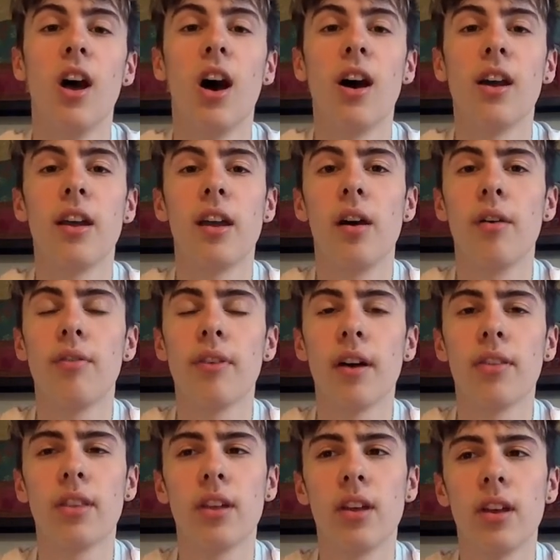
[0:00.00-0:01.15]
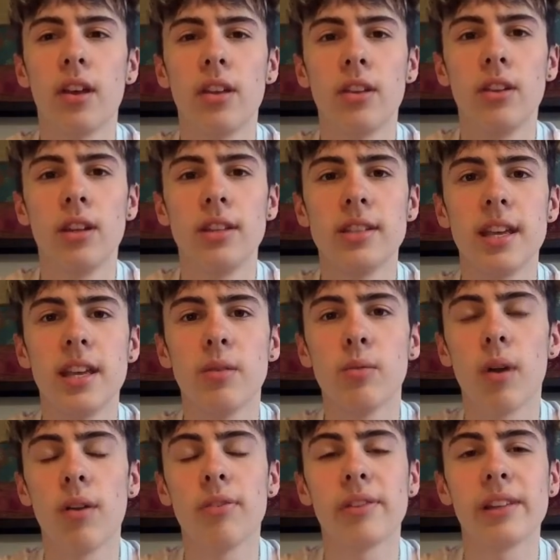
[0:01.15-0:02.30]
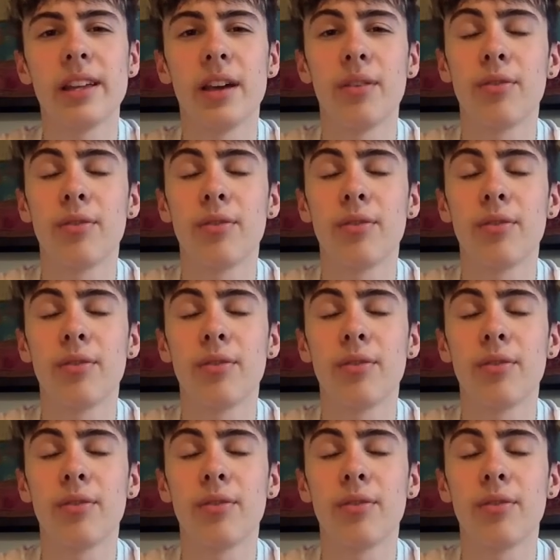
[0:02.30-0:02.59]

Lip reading: I found that you need to eat roughly a